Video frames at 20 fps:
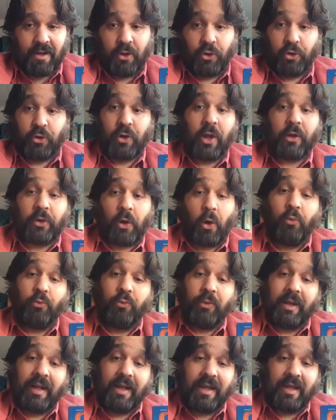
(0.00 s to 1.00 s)
not
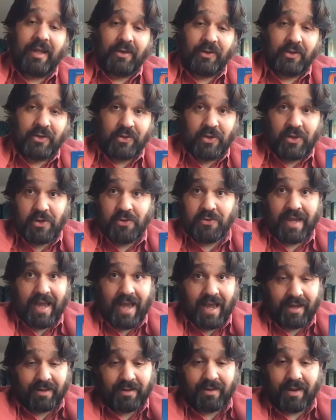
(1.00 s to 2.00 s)
only do you
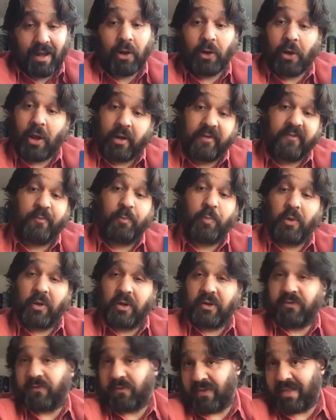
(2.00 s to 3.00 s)
get a lot of
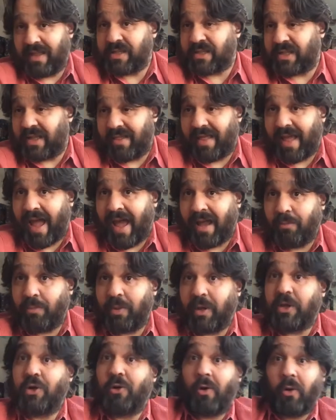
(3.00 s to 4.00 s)
points for this and that,
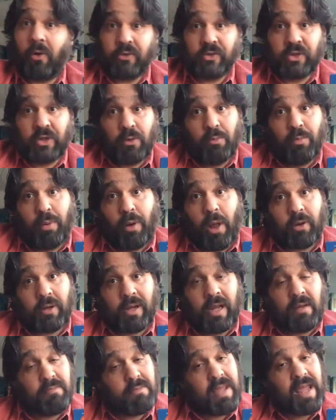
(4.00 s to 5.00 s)
but you're also
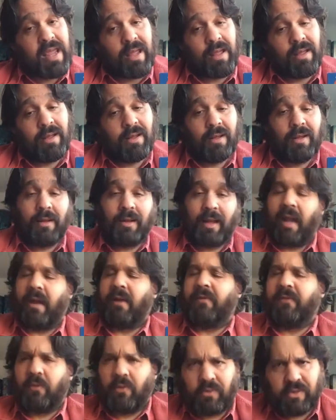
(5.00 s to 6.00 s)
blocking me. And
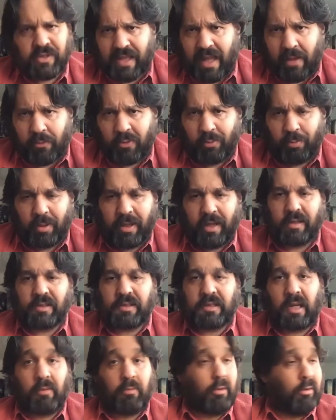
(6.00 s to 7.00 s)
of course that will players
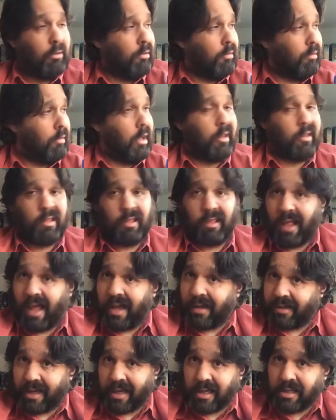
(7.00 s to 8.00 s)
say, well, in
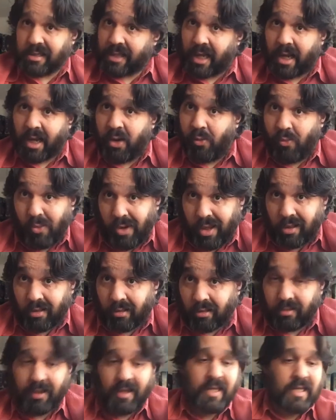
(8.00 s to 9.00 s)
that case, I
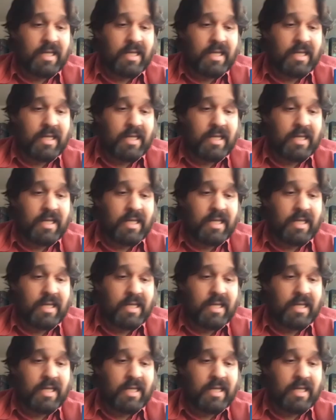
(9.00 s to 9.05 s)
will.